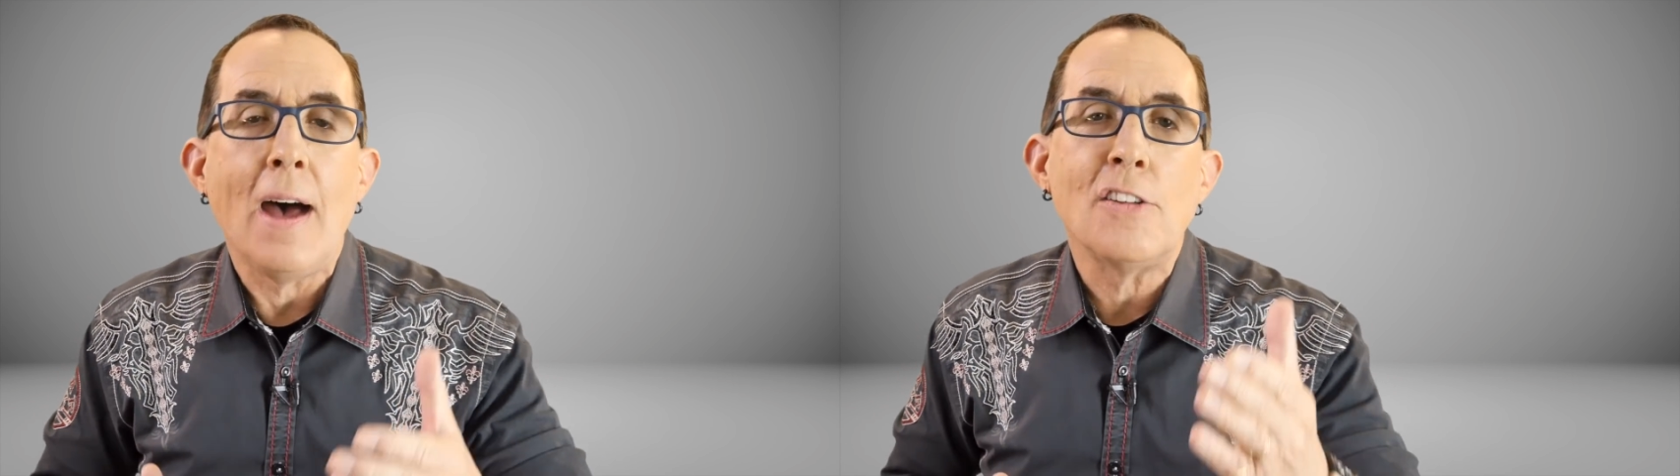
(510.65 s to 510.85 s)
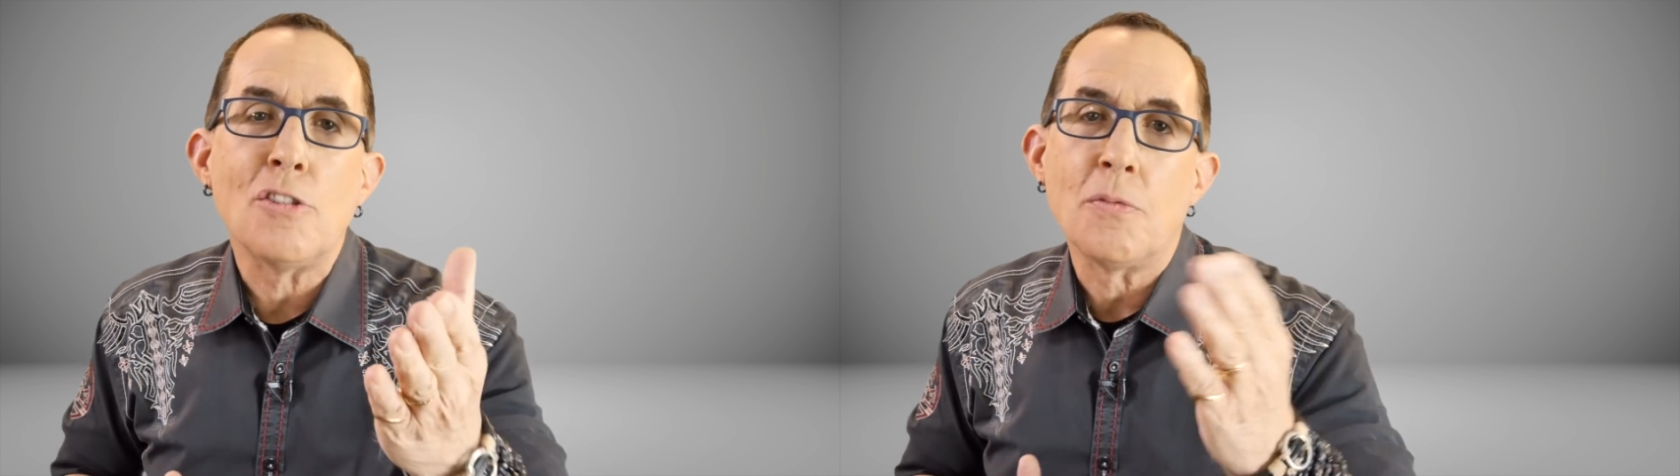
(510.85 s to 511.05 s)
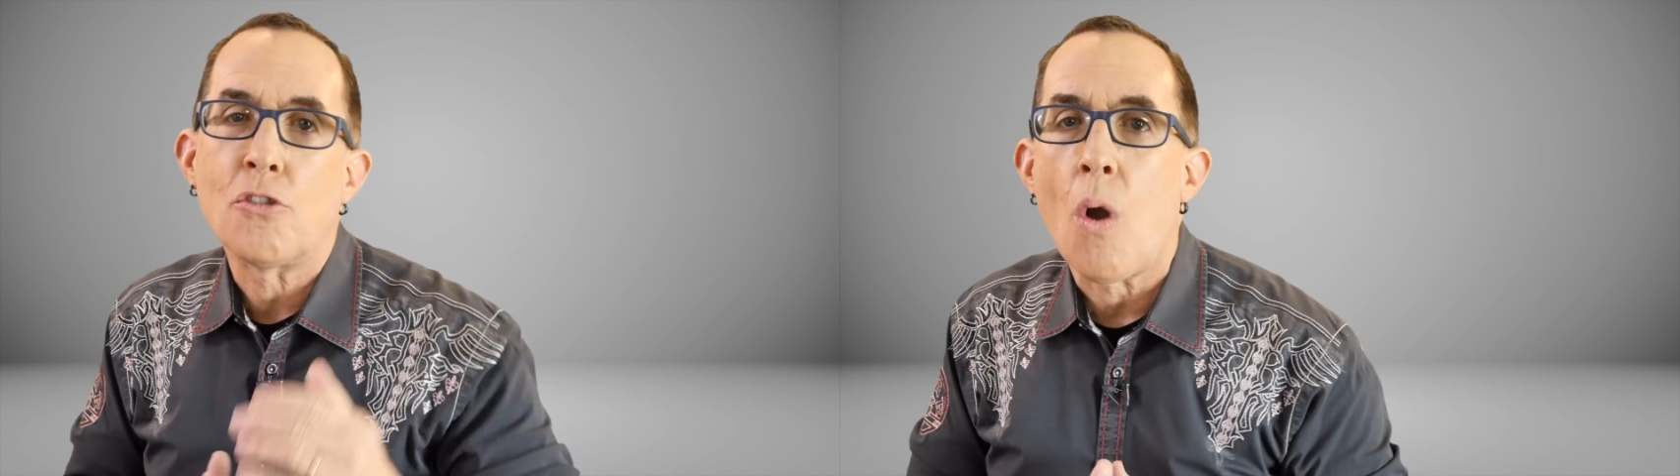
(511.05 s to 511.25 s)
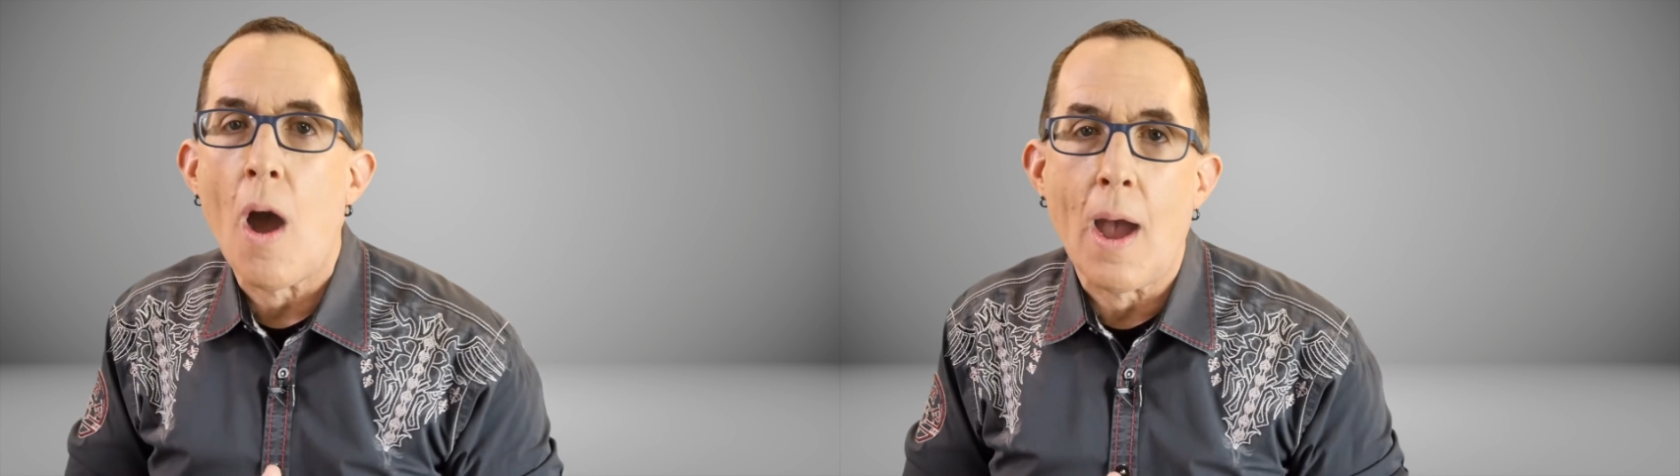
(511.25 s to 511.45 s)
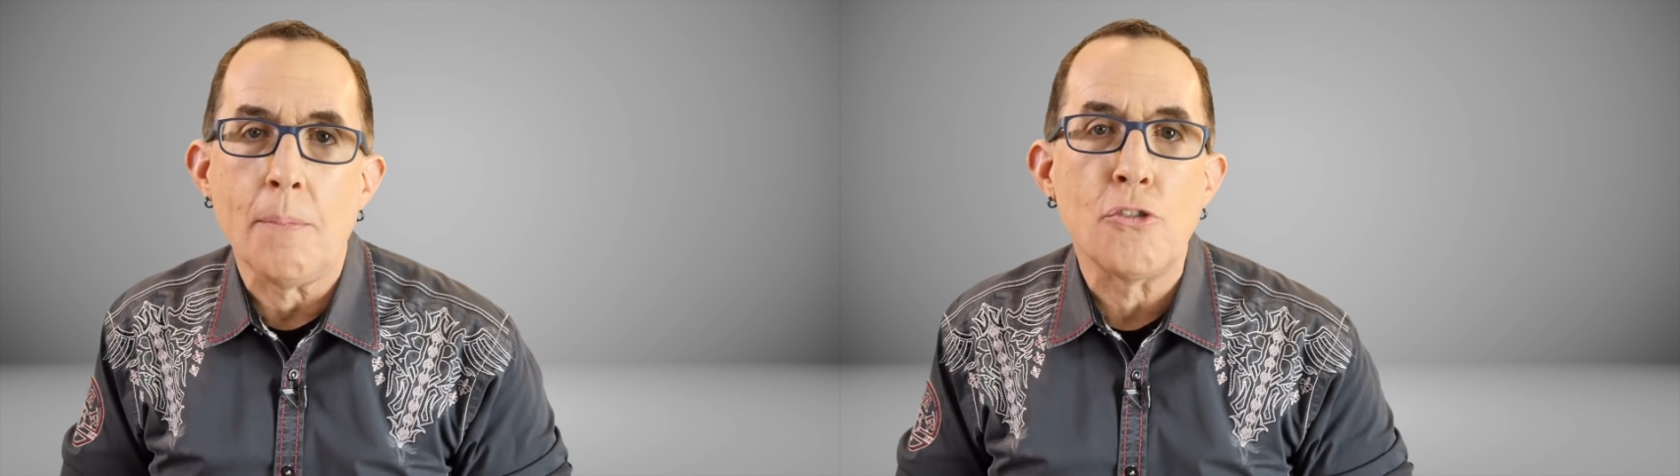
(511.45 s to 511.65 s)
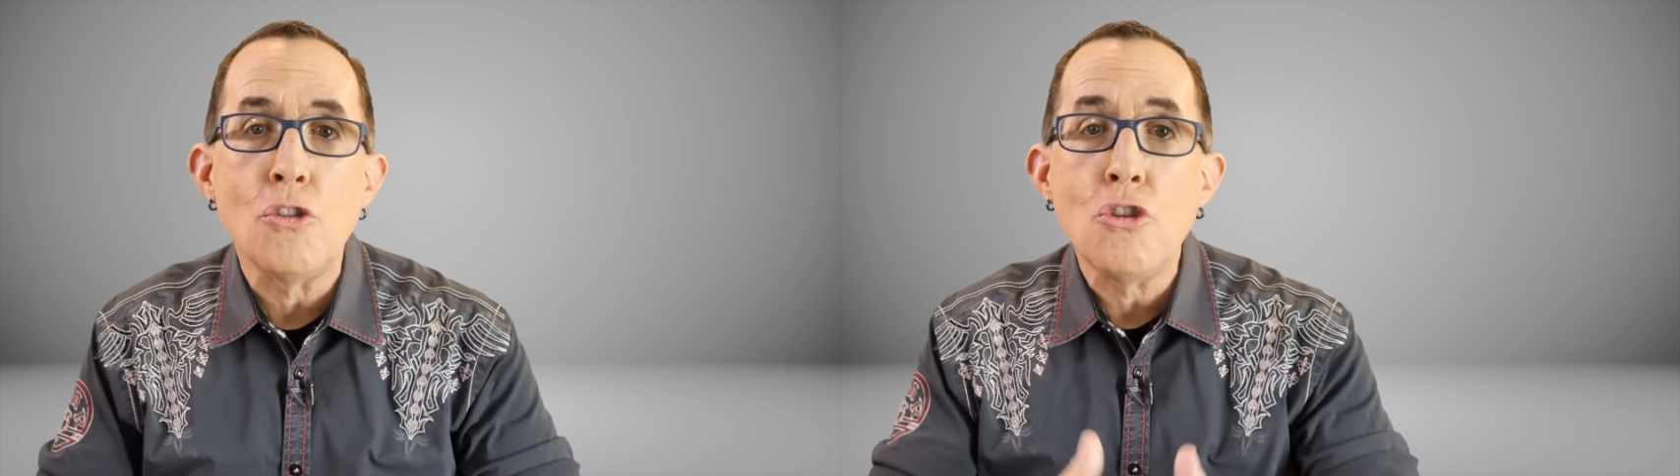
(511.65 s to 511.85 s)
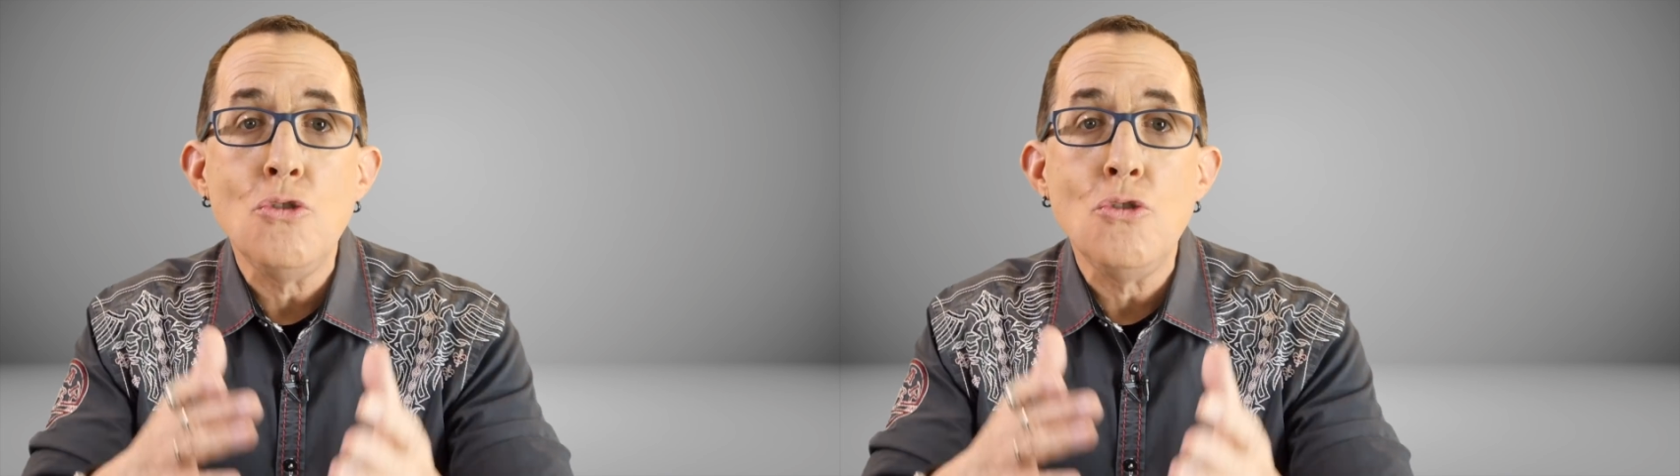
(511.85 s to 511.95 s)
and subscribe so that